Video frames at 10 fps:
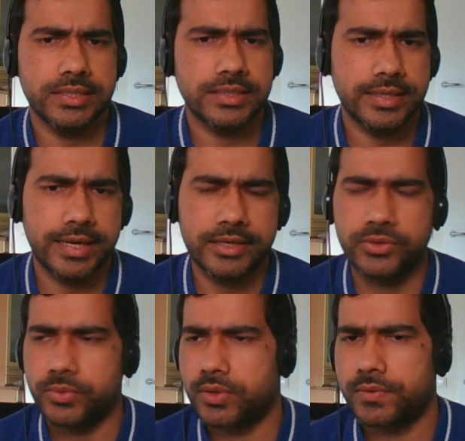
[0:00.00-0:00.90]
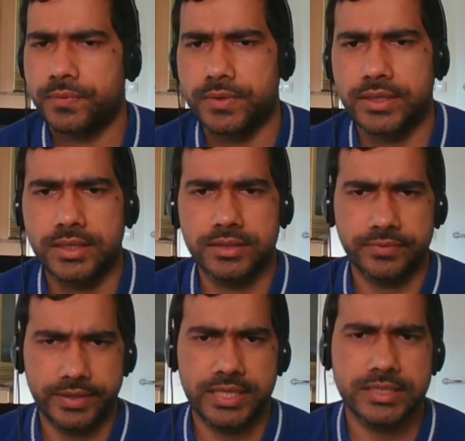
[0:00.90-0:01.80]
in Canary Wharf, the
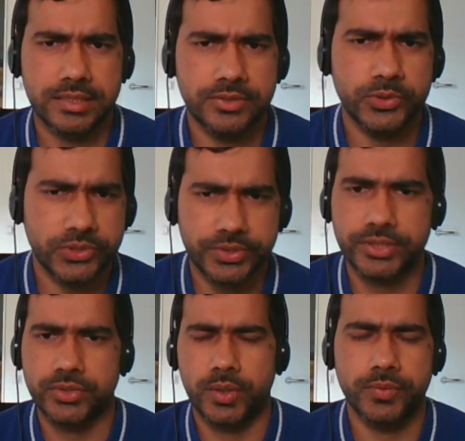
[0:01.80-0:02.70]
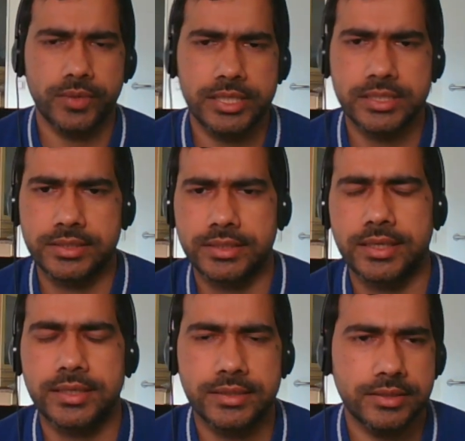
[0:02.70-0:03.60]
financial district of
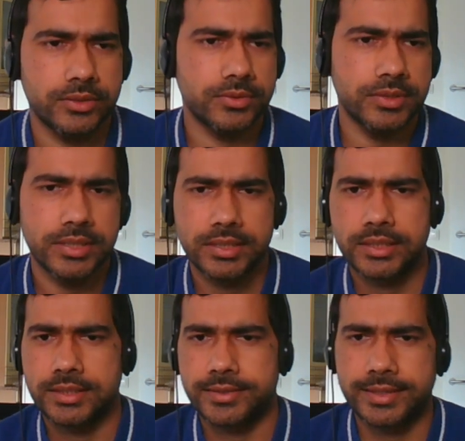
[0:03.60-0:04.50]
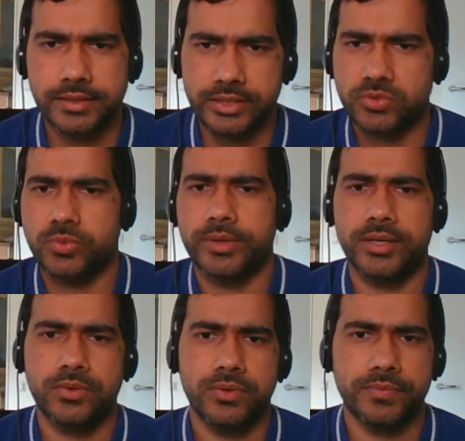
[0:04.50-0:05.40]
London, and you know, right next to
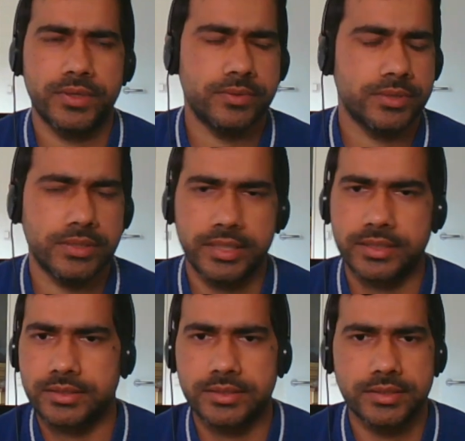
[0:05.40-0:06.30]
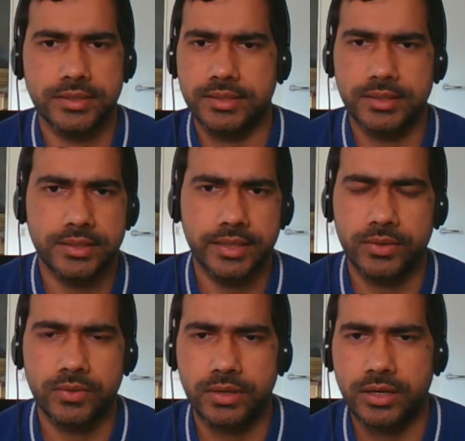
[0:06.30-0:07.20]
my home there was like I
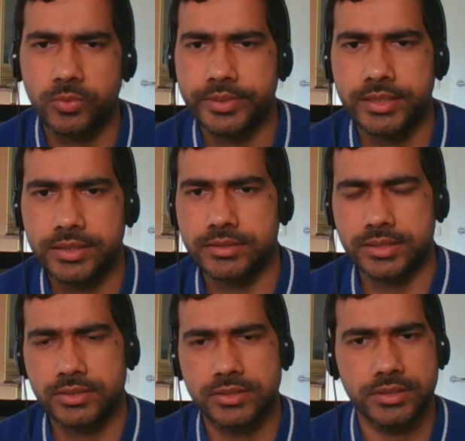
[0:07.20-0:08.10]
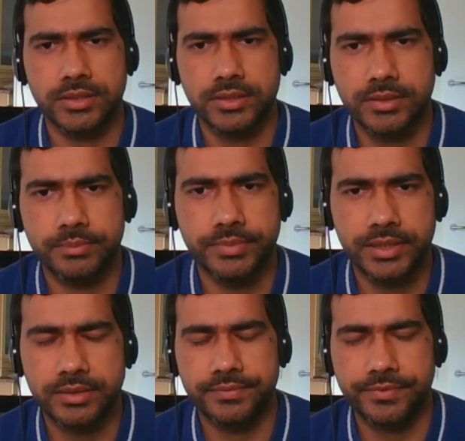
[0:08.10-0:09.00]
don't know how many such
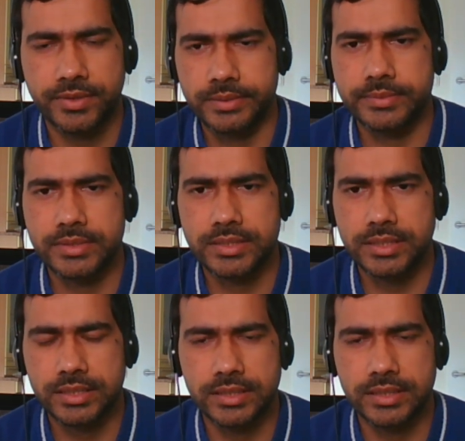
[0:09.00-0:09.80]
big firms